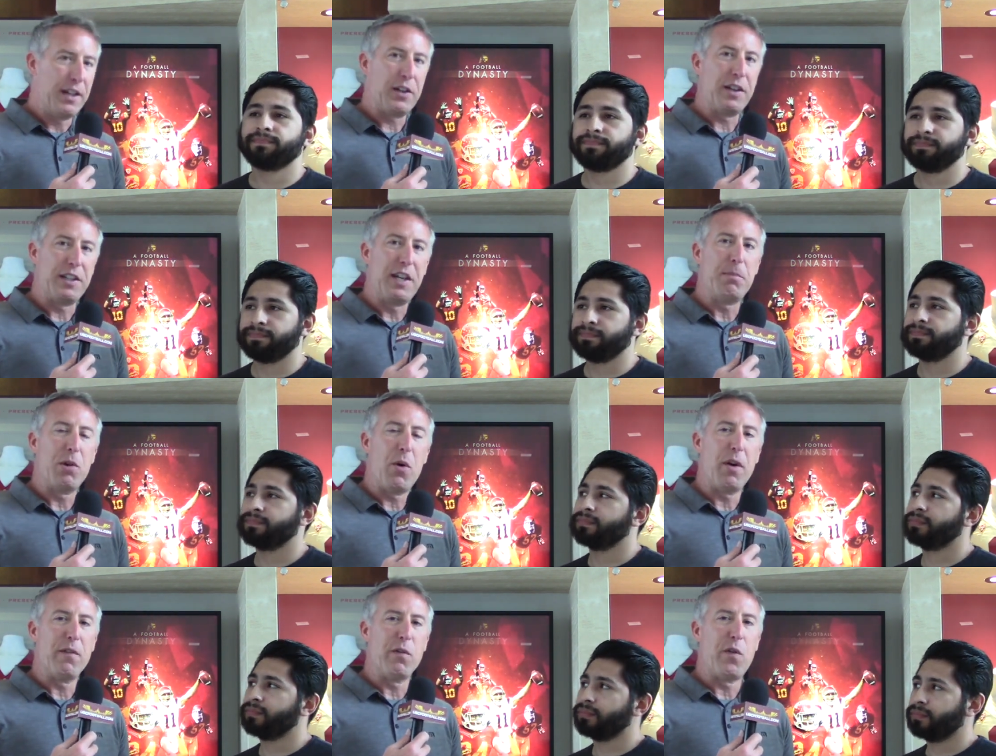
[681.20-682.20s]
Speaker 1: they're going to keep
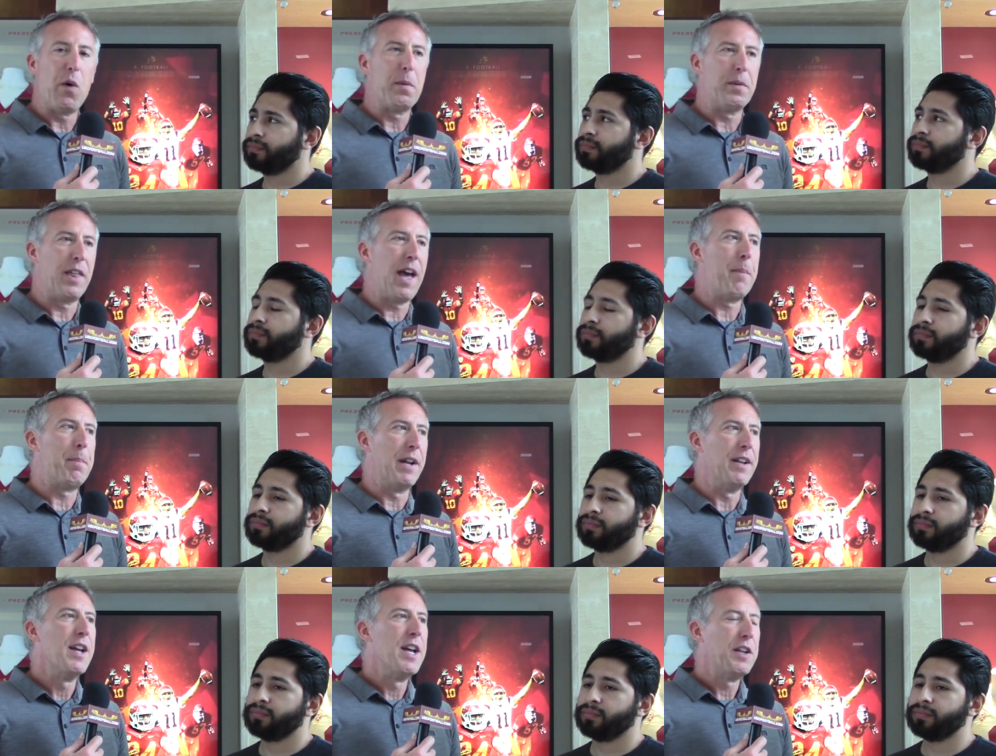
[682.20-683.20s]
going forward with that.
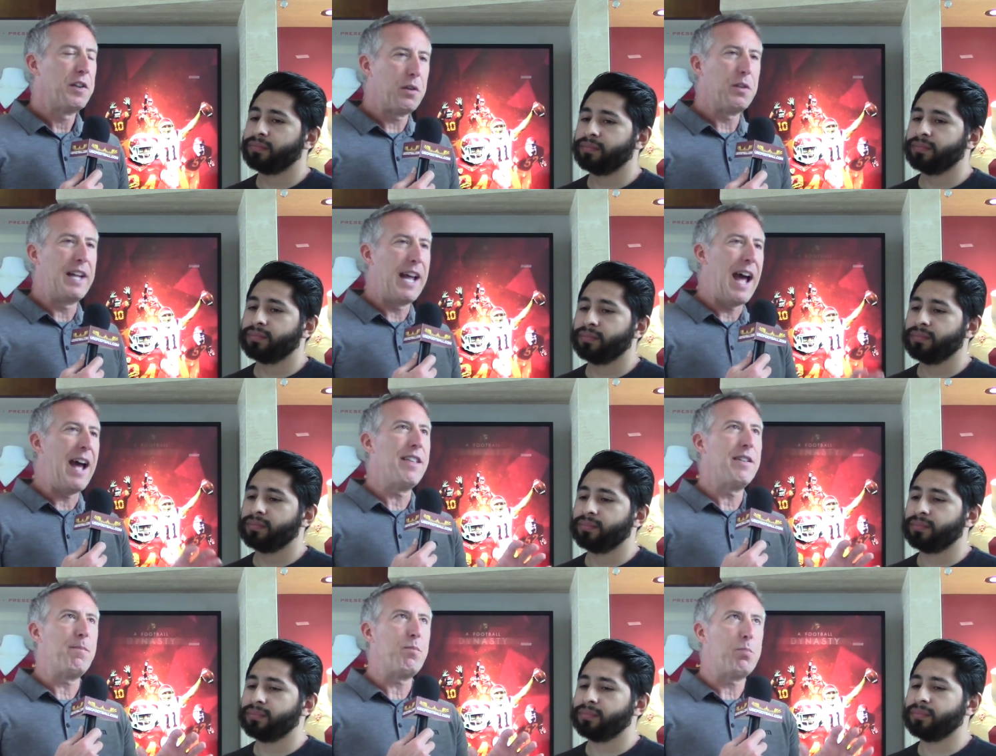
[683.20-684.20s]
But certainly
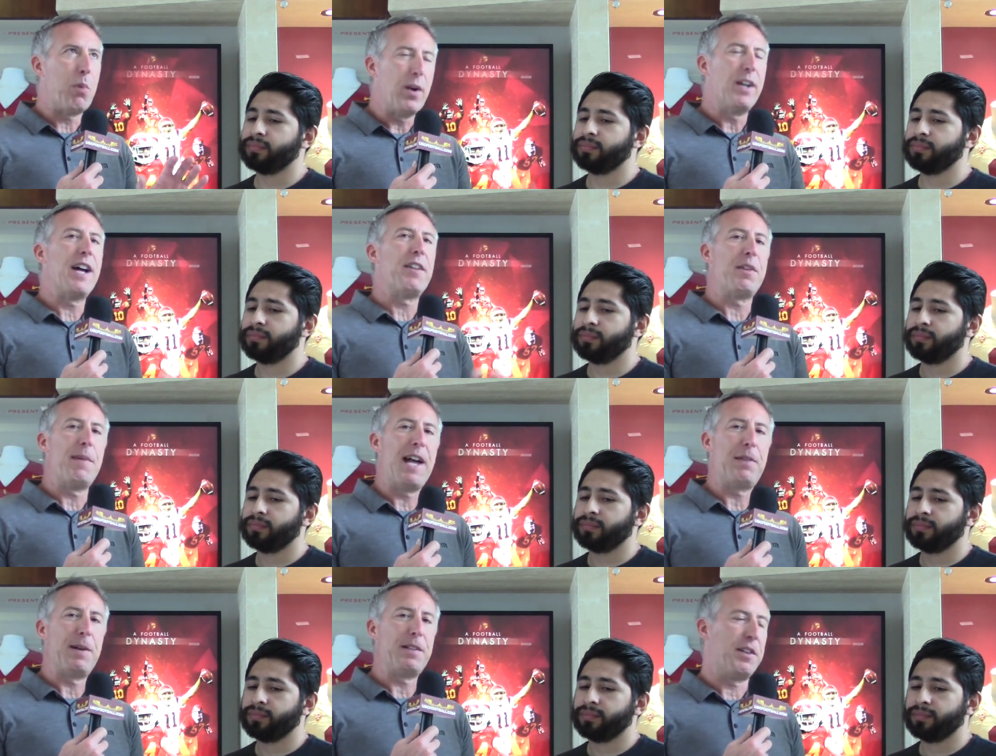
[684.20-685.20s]
pointed out some
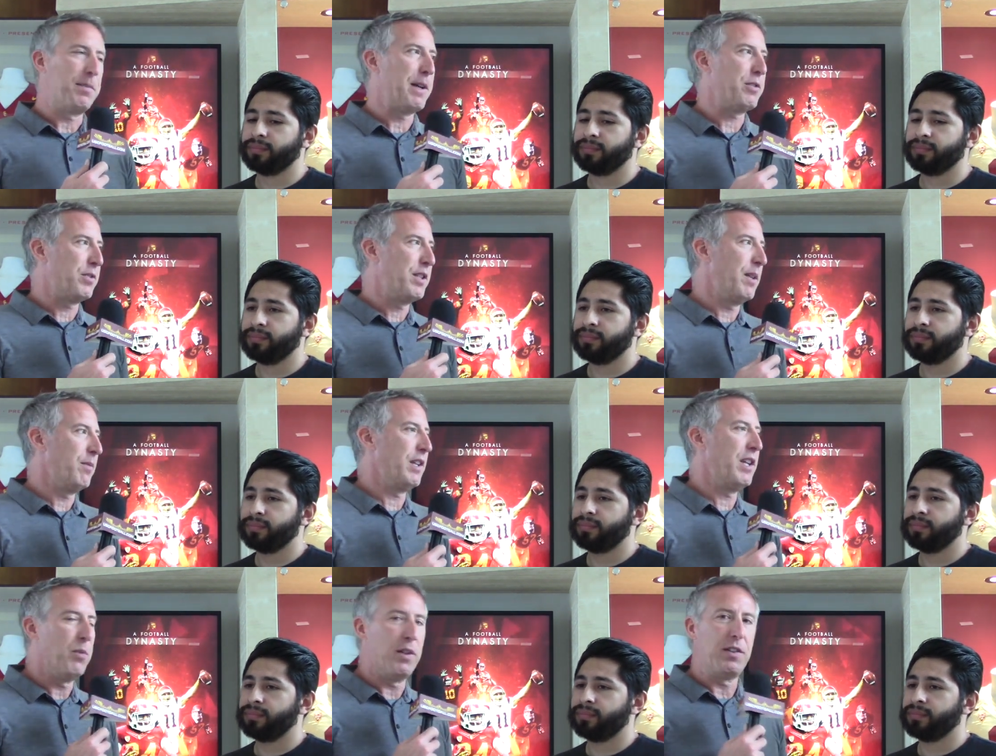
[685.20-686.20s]
aspects on special teams
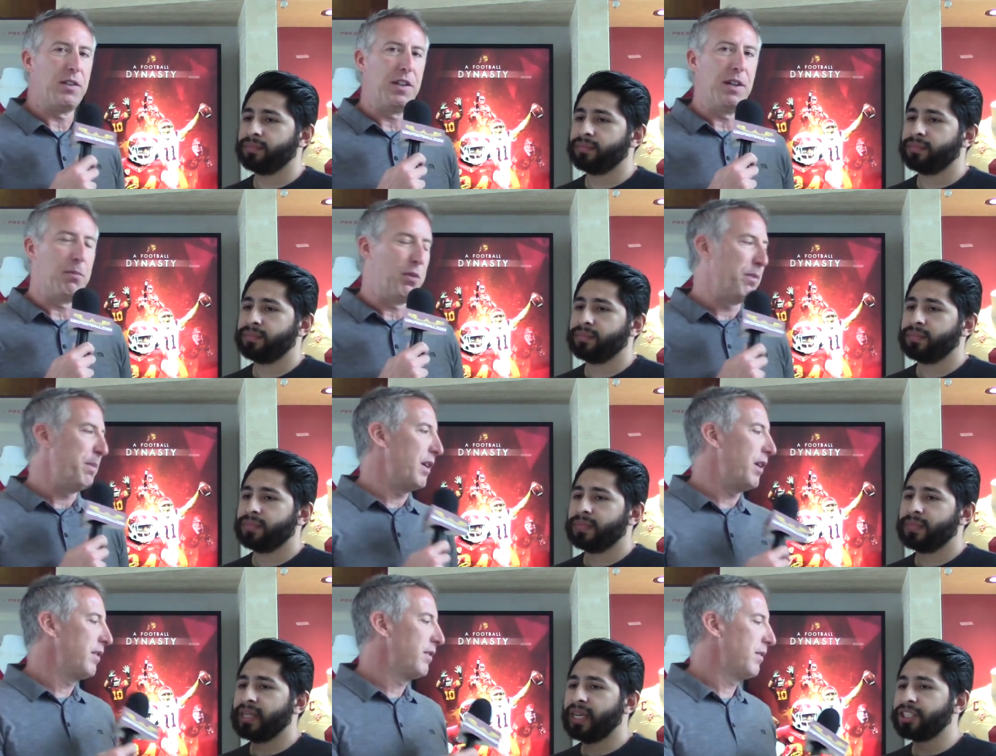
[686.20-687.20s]
that he wants to see improvement
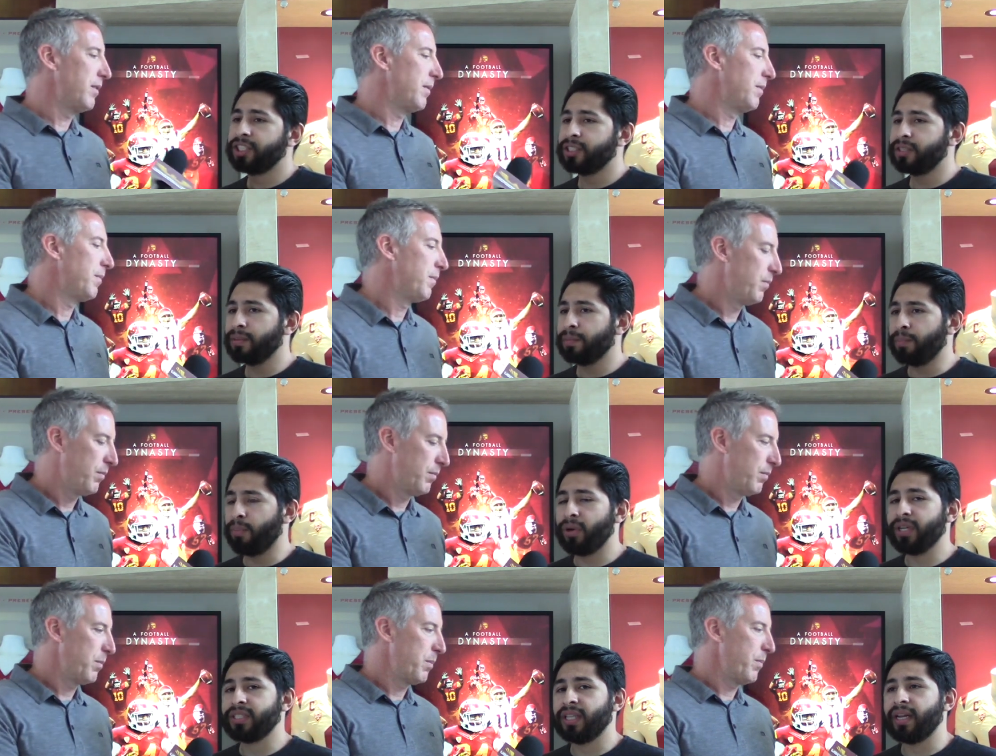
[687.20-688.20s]
on.
Speaker 2: And just
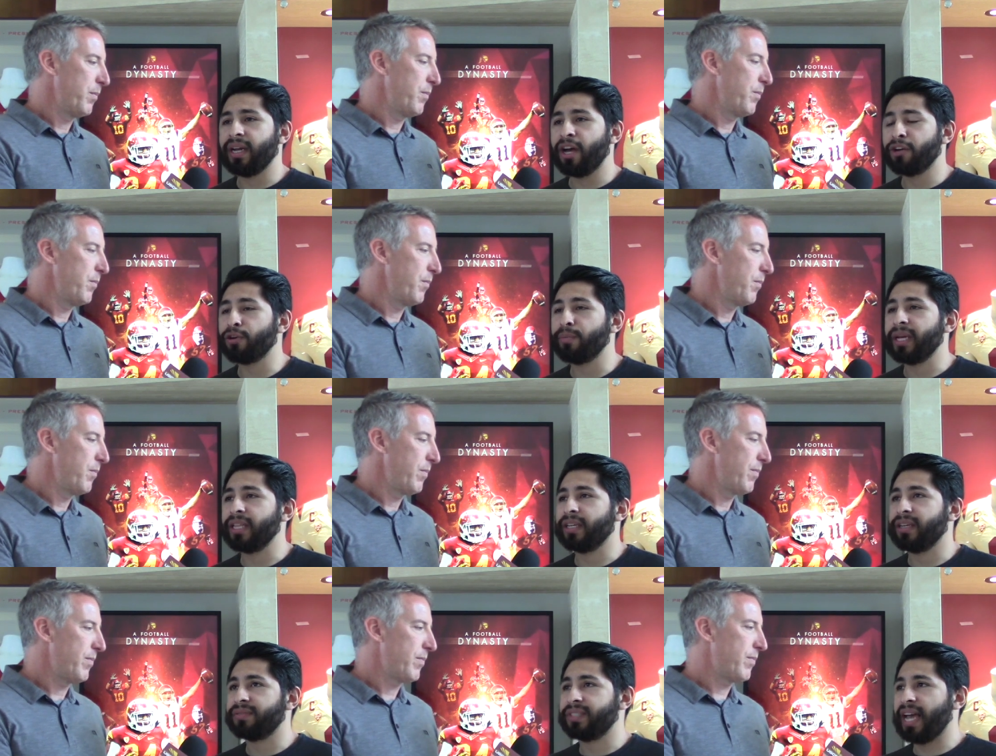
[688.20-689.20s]
pointing to that
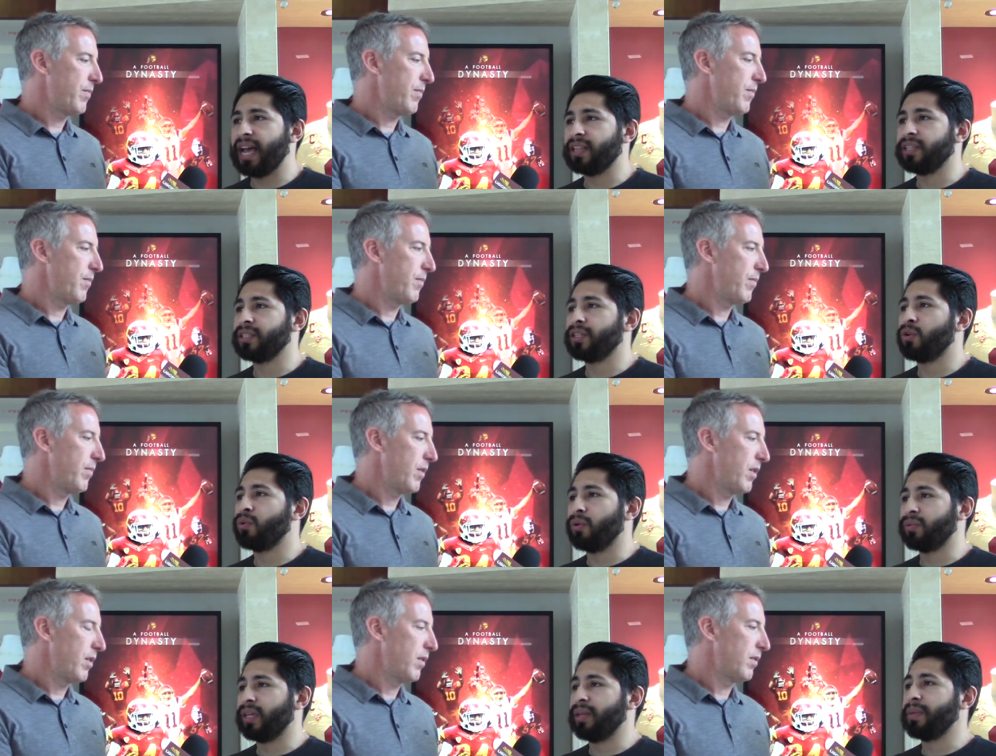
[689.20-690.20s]
underbelly of talent
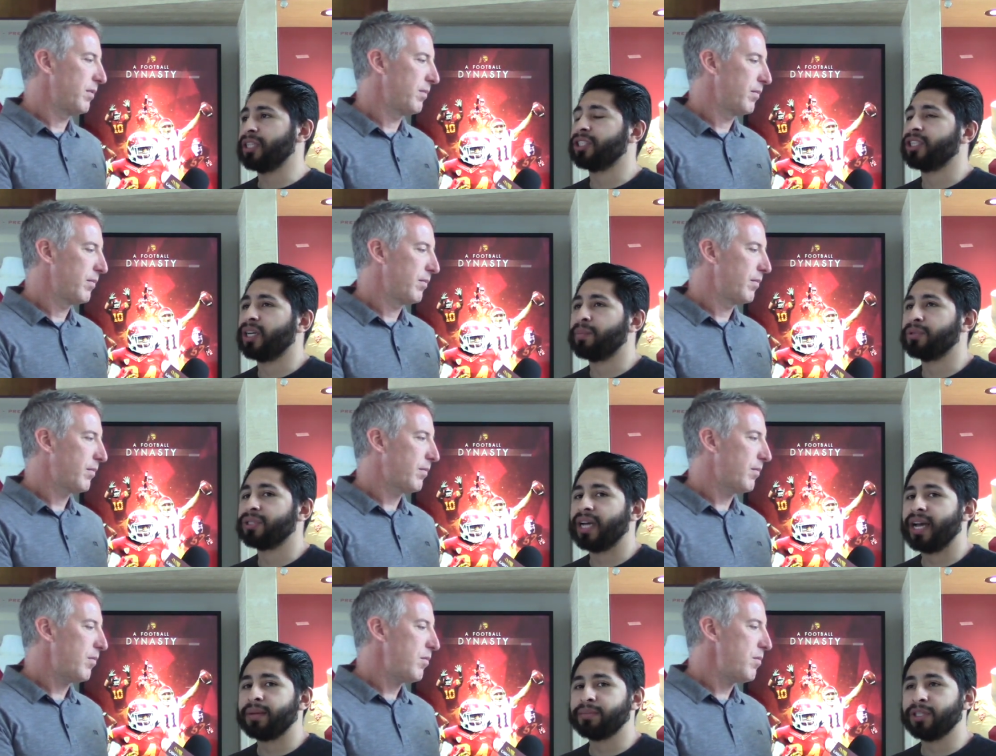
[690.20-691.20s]
quote that he mentioned a couple
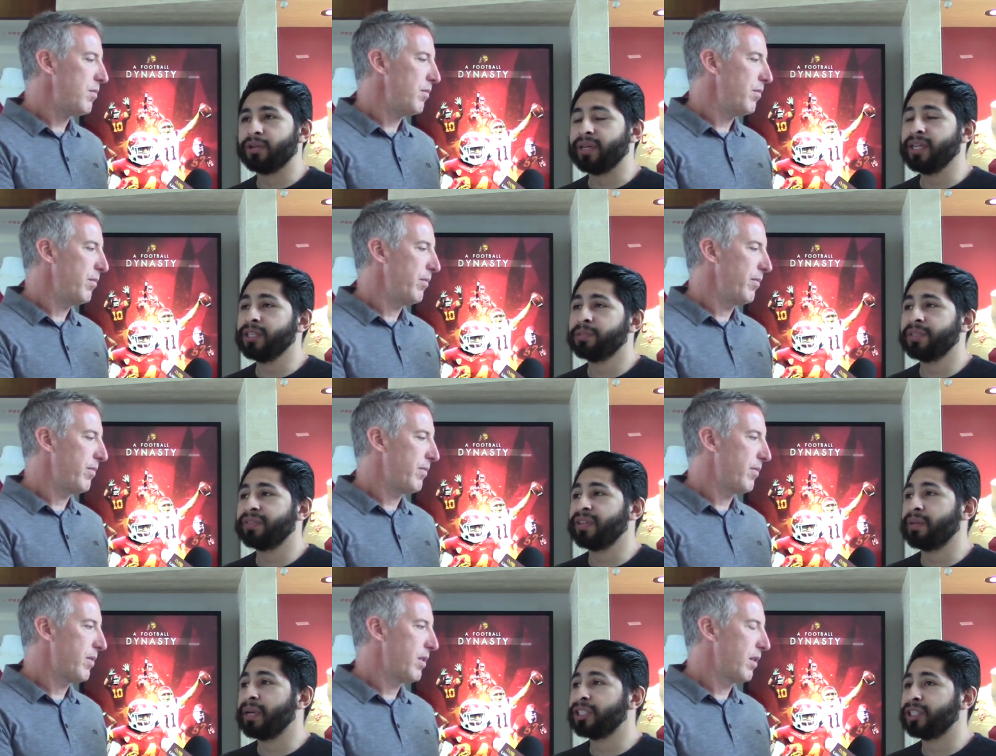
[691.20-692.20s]
times, you know, he
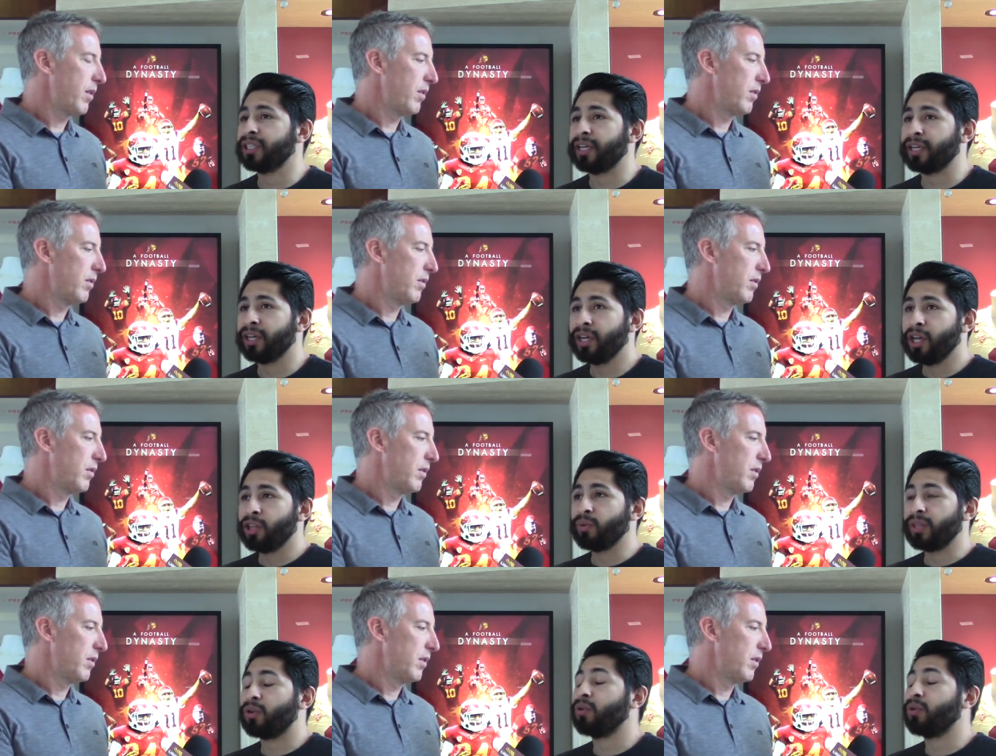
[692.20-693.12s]
specifically mentioned, like, throughout the